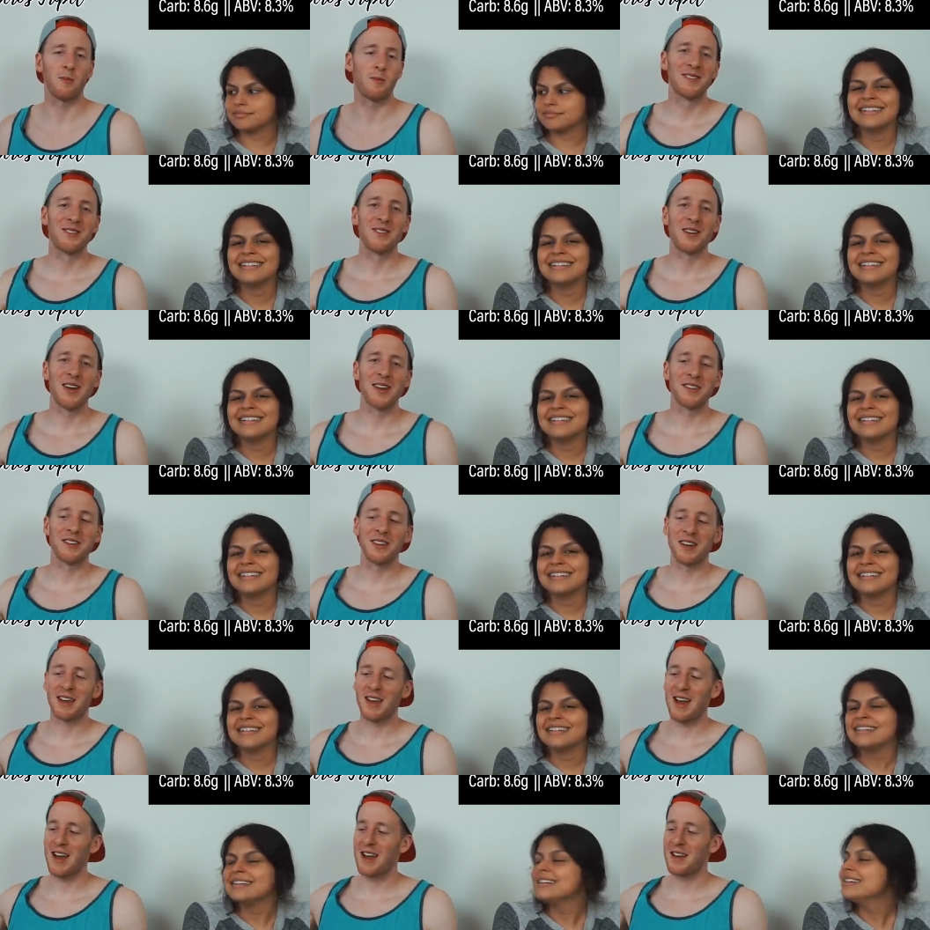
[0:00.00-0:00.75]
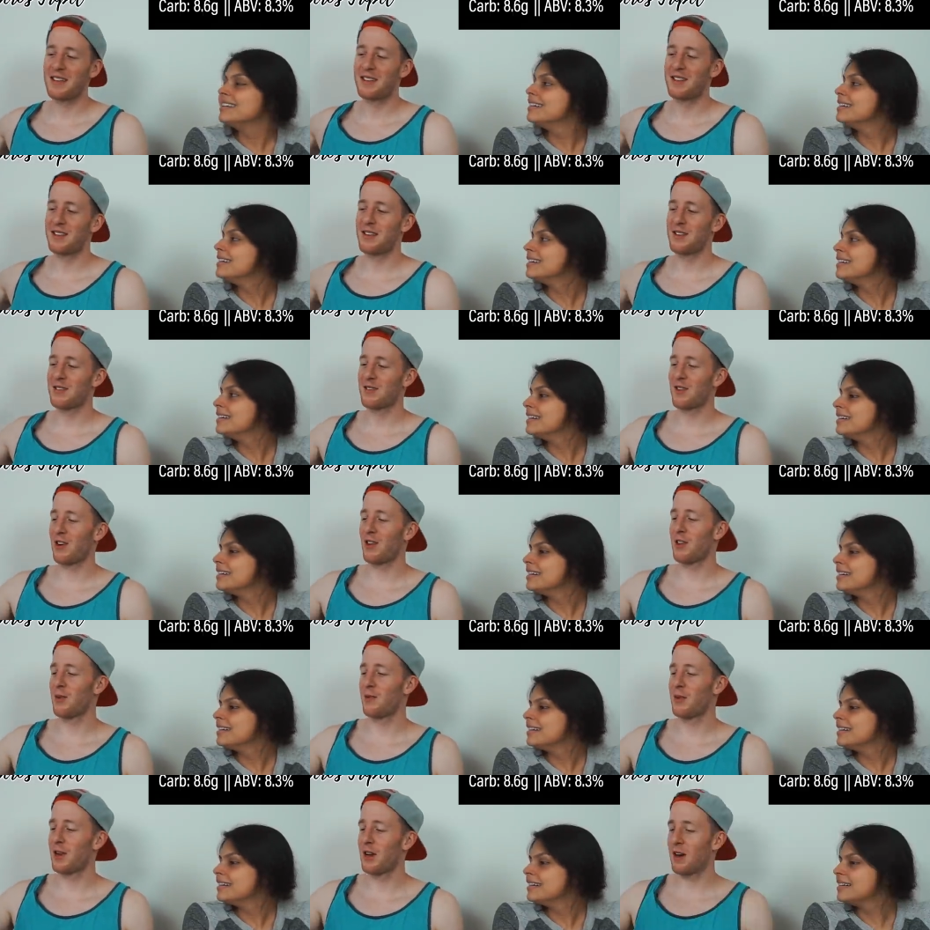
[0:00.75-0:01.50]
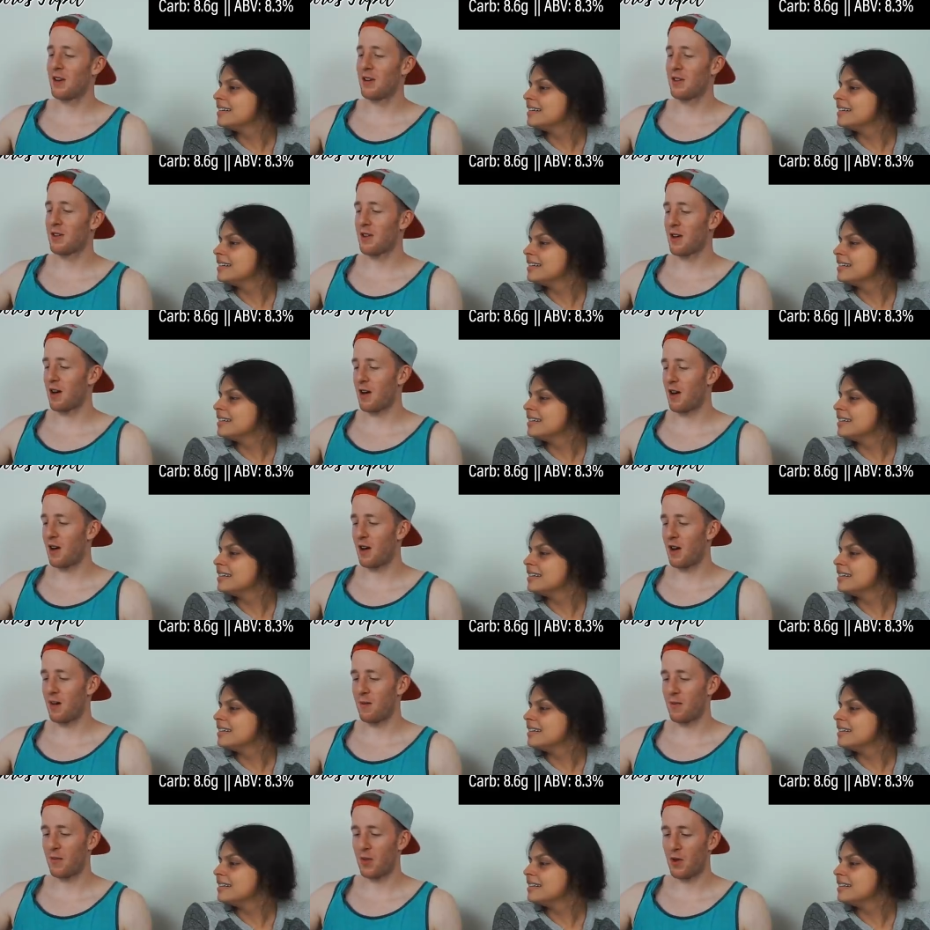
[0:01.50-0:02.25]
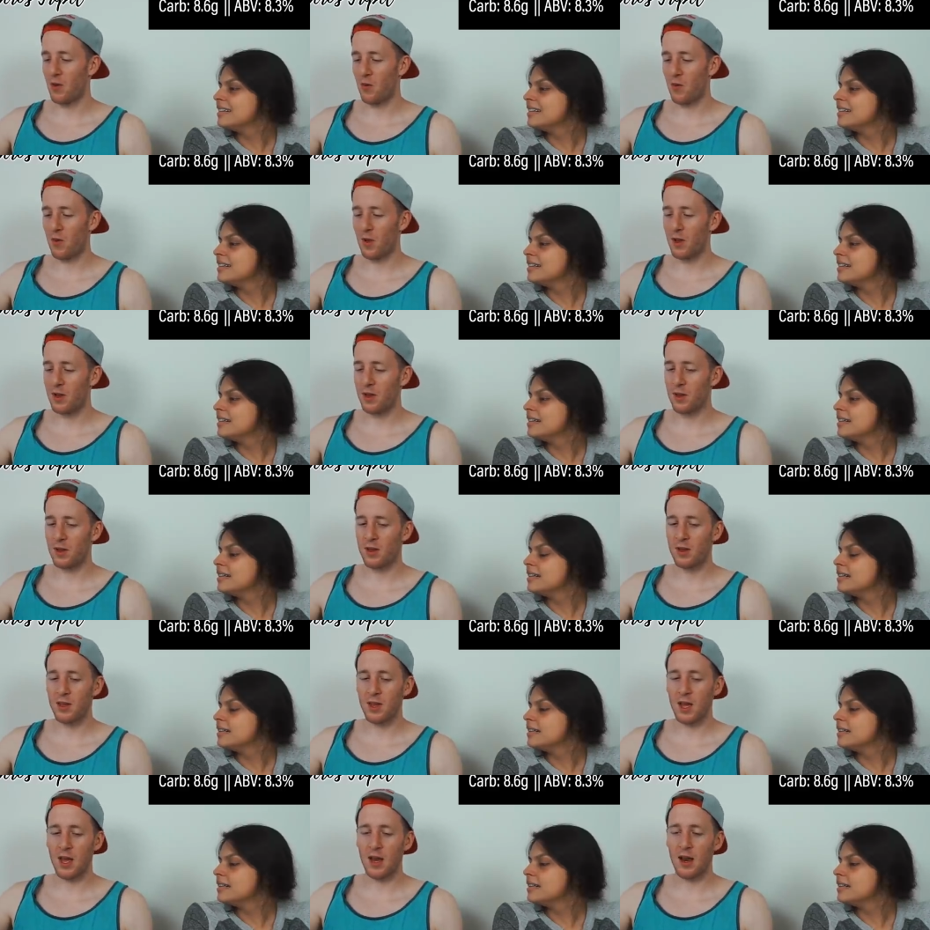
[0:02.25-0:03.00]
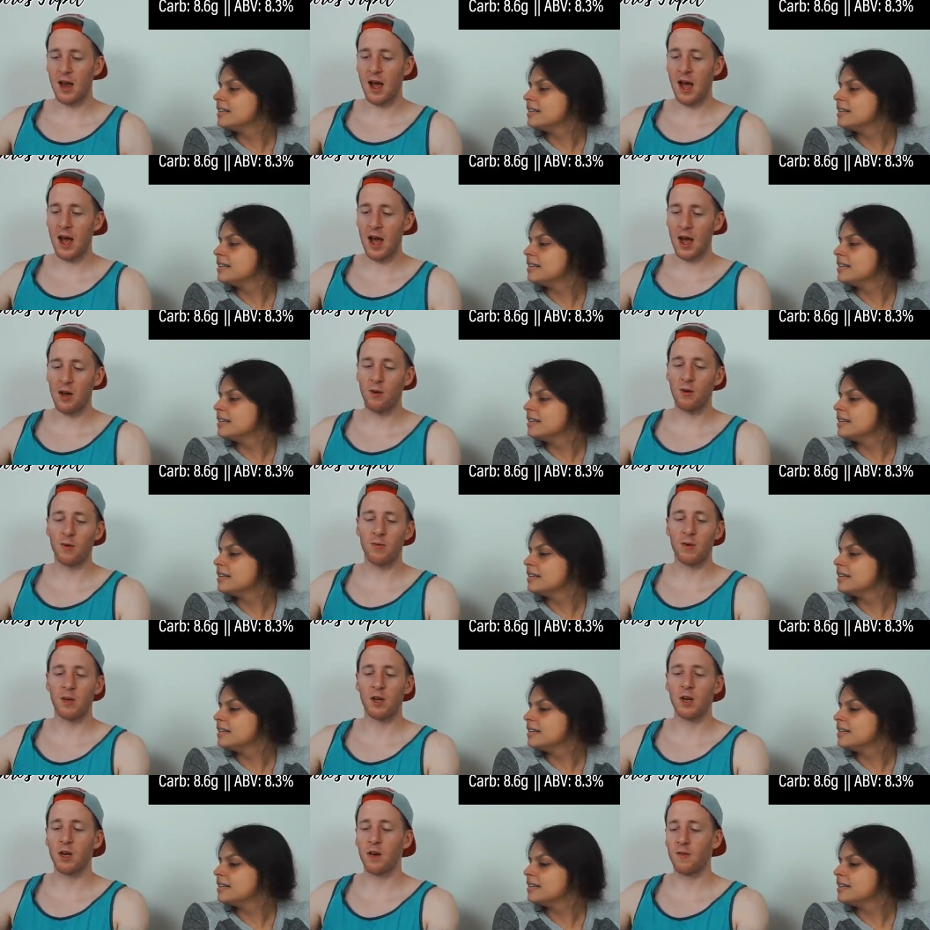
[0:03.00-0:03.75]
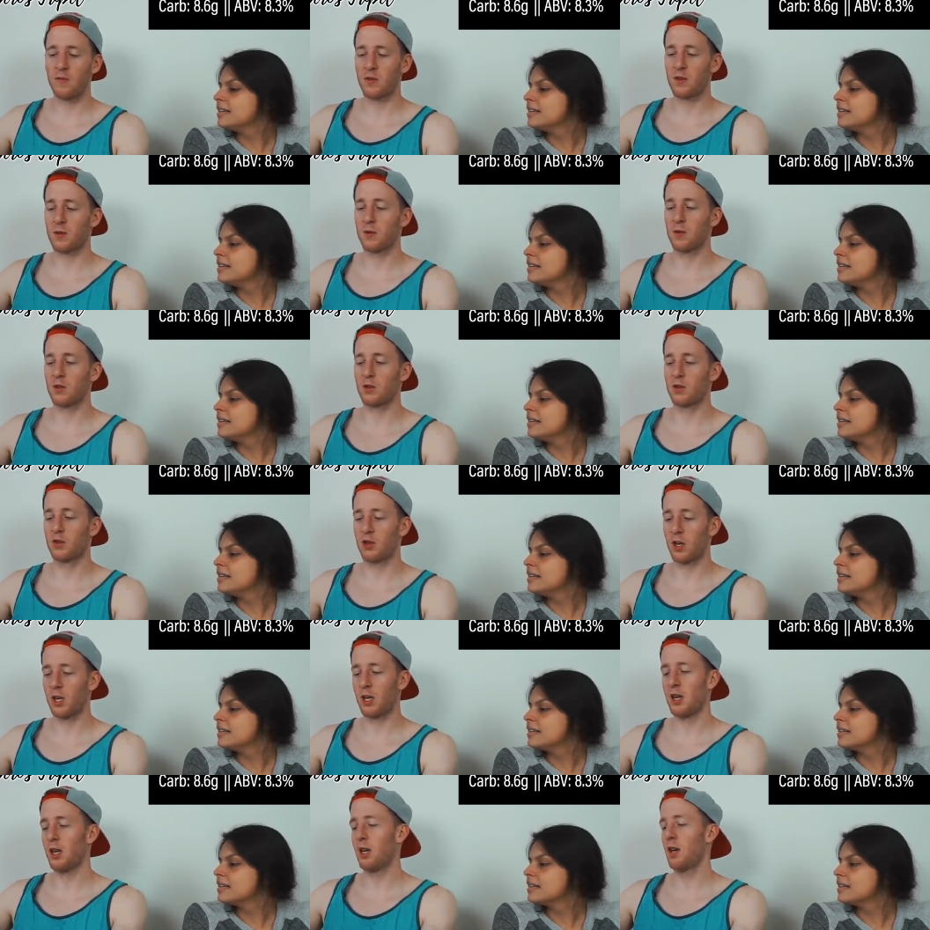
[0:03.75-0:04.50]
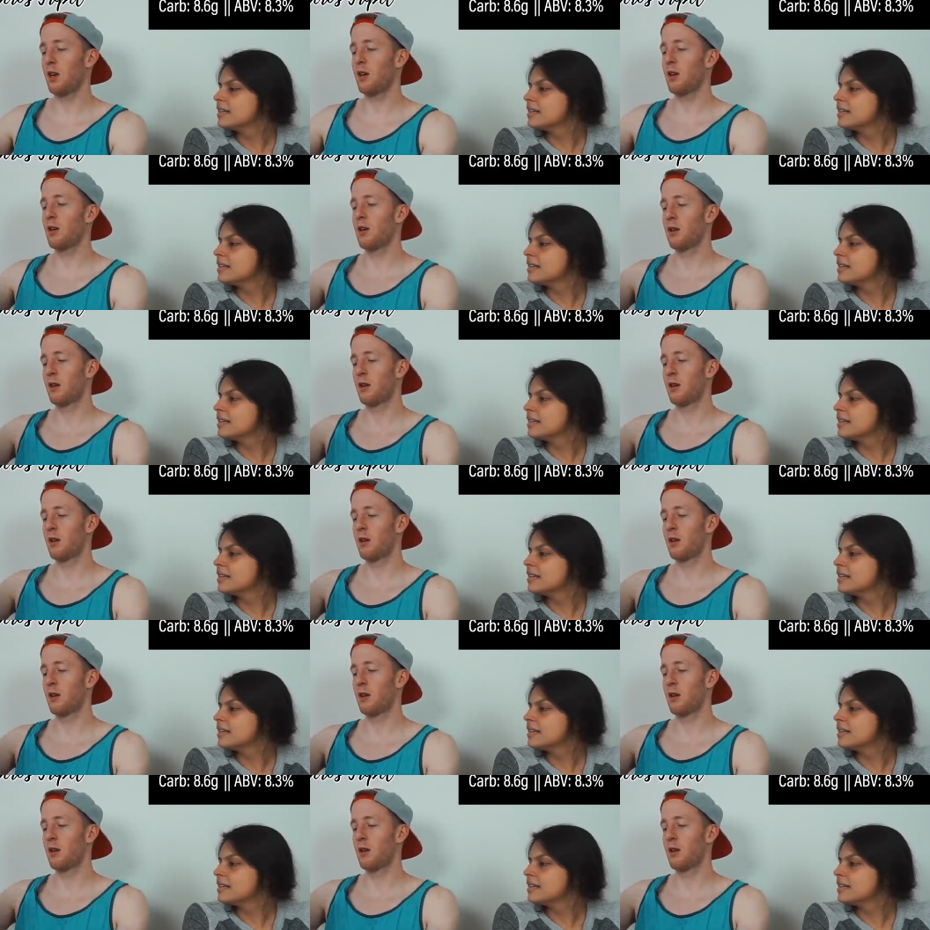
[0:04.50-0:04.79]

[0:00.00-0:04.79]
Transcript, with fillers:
Speaker 1: So that's it, guys. These are all the beers. Um, the ones that I would be comfortable drinking: